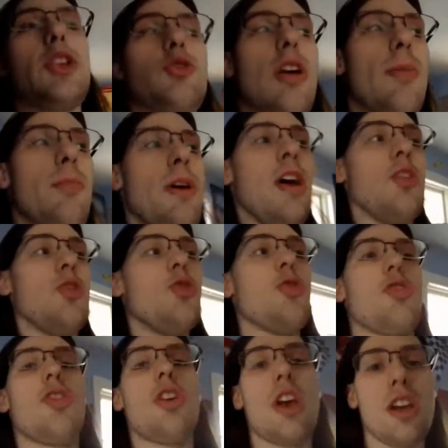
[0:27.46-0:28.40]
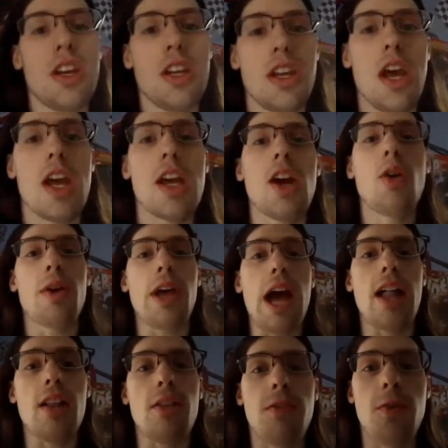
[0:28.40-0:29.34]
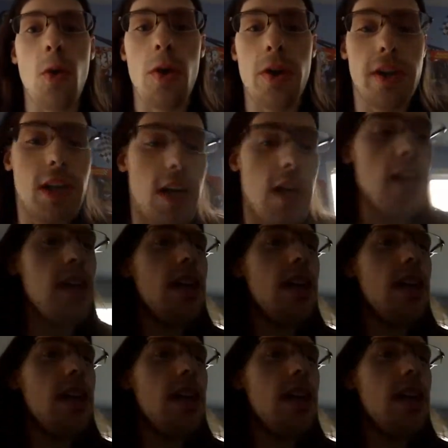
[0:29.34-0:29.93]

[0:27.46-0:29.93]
trip to San Diego, California.